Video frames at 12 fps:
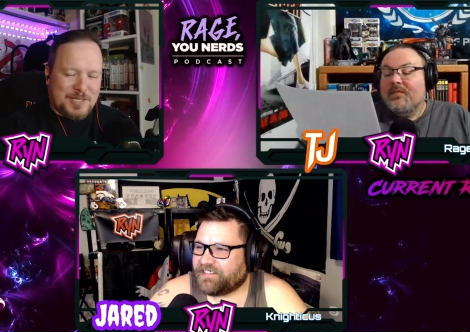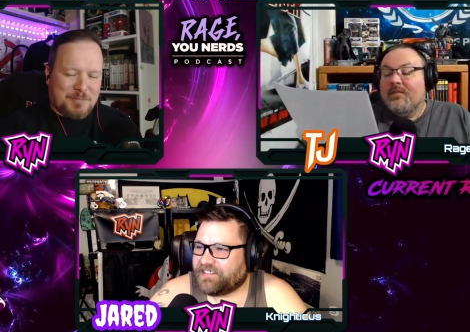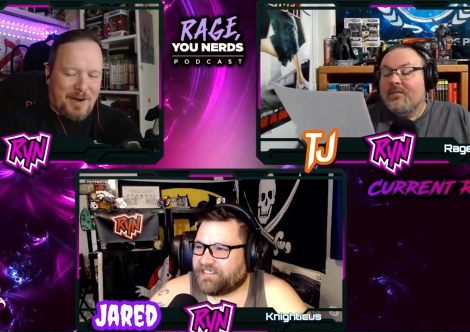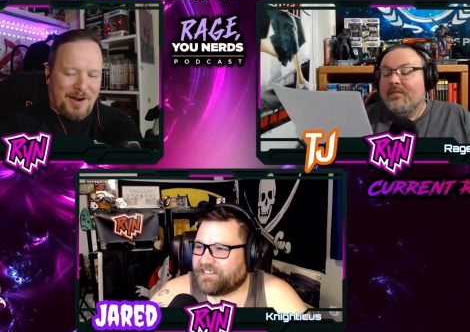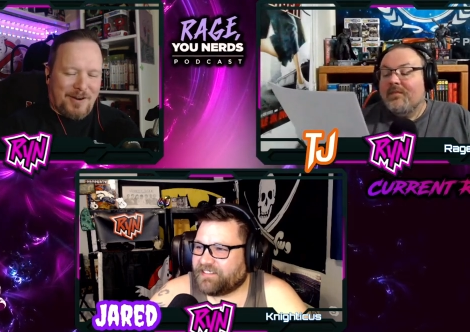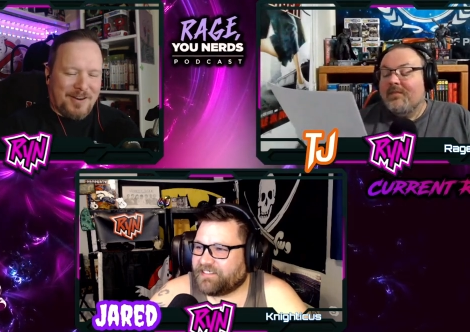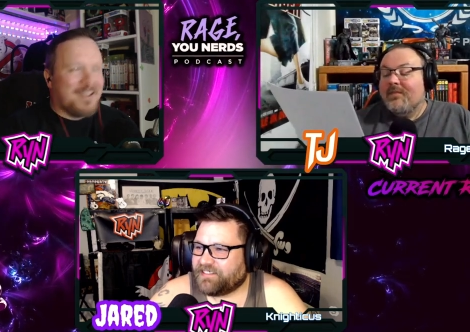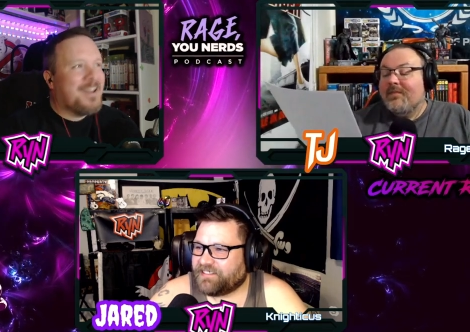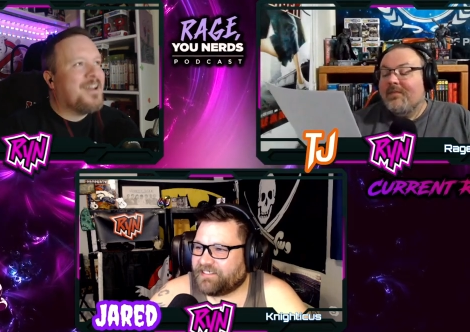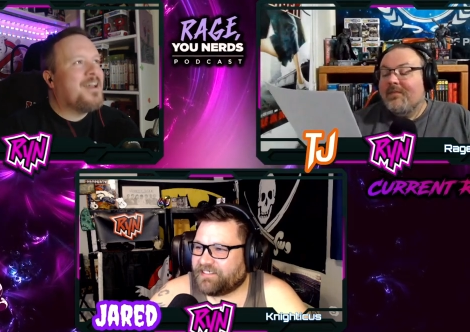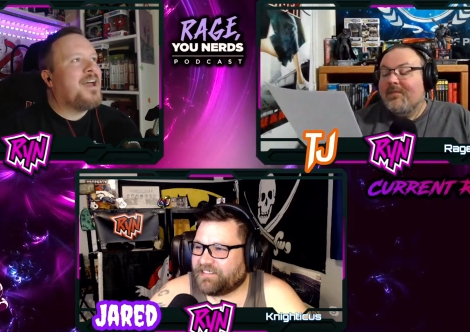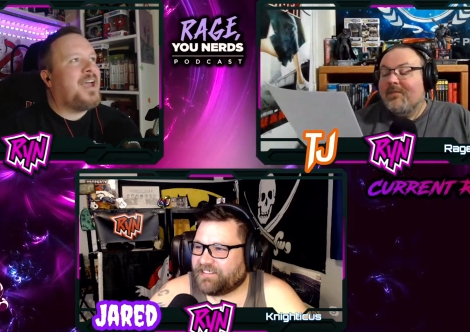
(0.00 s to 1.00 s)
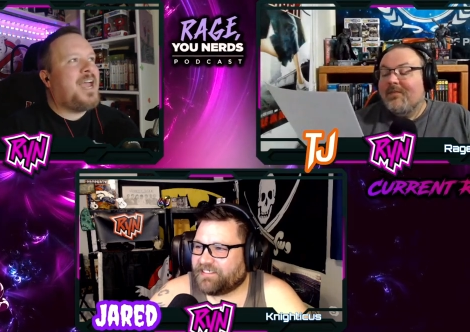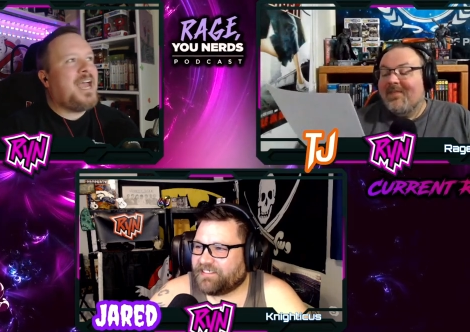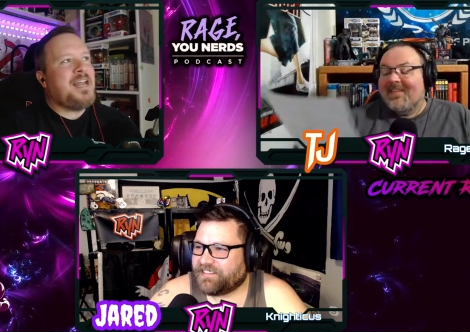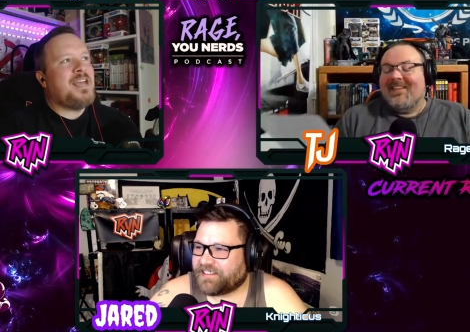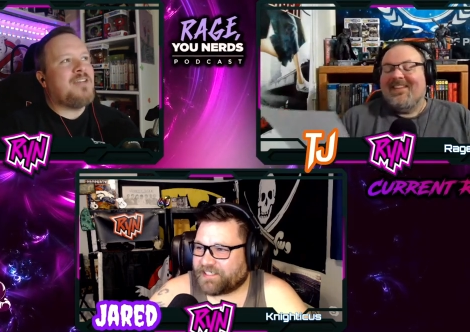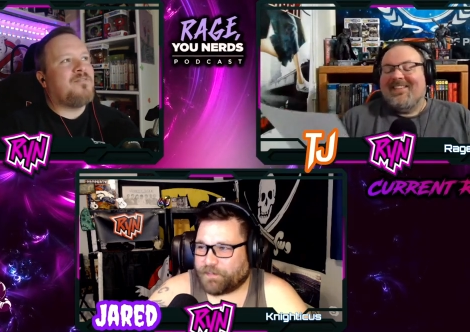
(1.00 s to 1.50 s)
Speaker 1: for expiring?
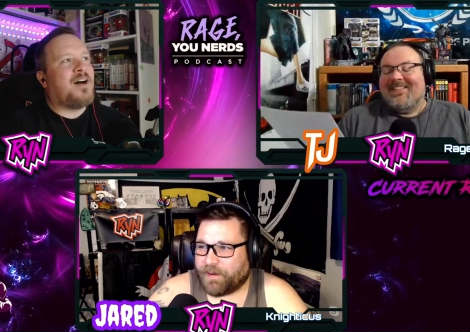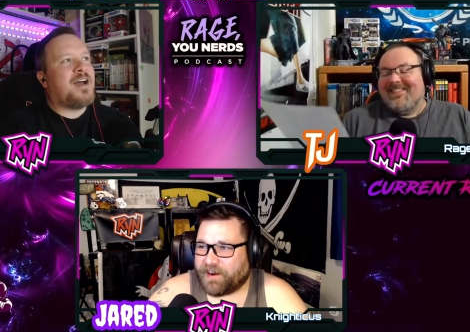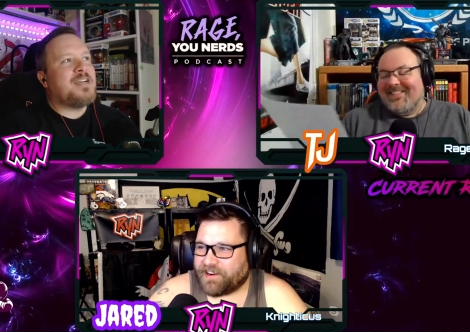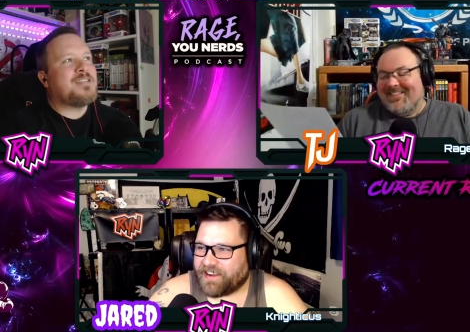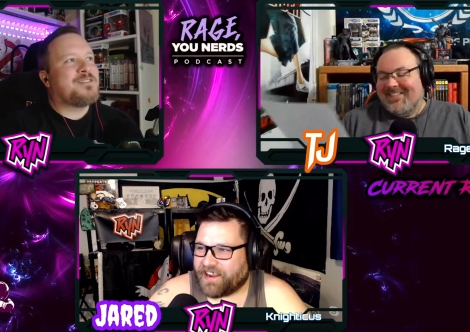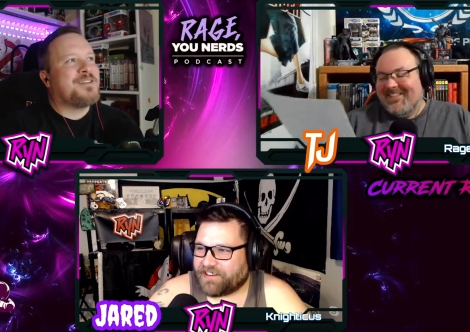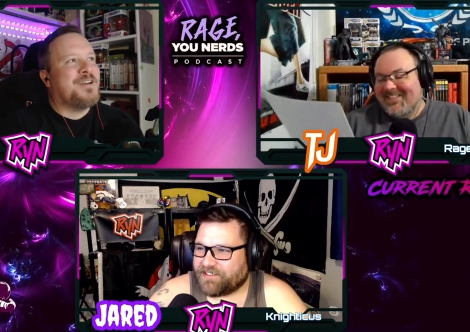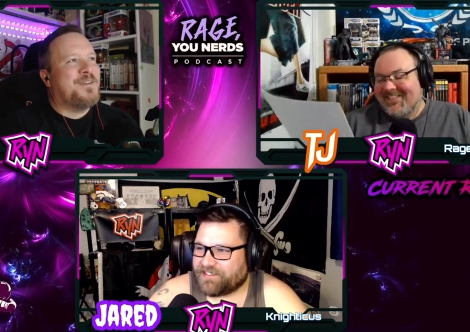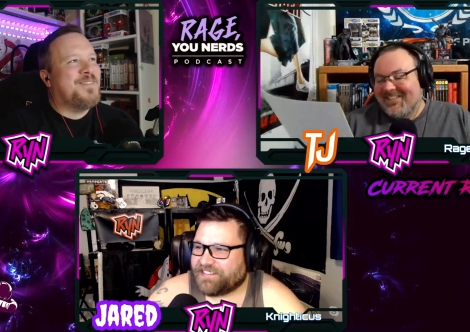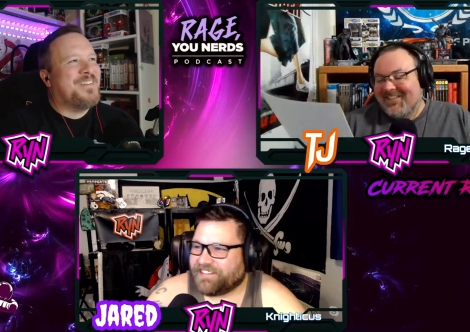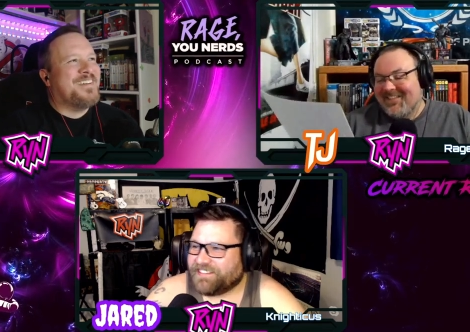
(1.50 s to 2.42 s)
Any expiring advice?